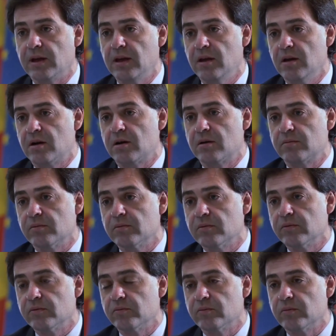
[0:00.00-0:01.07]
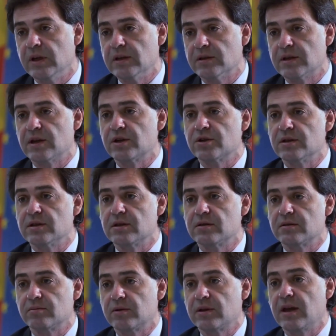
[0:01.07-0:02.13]
here,
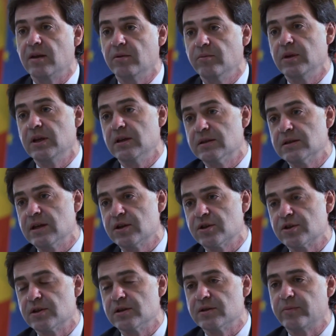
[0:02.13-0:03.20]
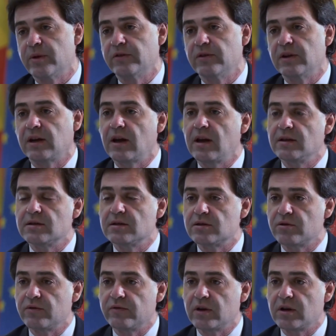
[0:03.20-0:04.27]
intentions can be intentions, but the
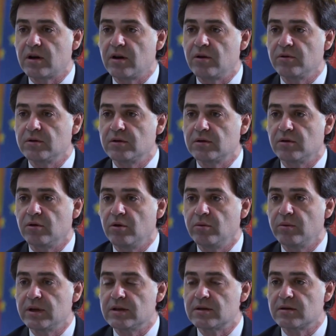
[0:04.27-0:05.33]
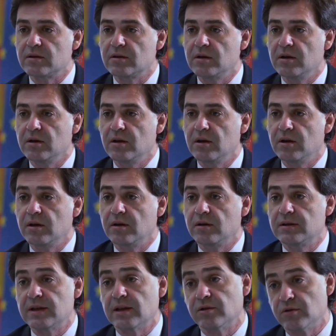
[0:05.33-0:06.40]
realities on the ground always
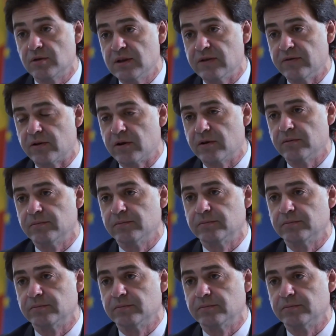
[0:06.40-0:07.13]
tend to differ.